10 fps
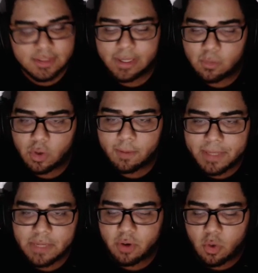Like
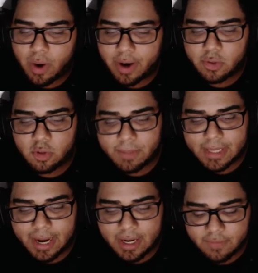1B required you to be
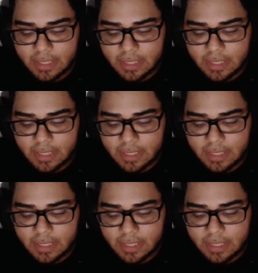kind of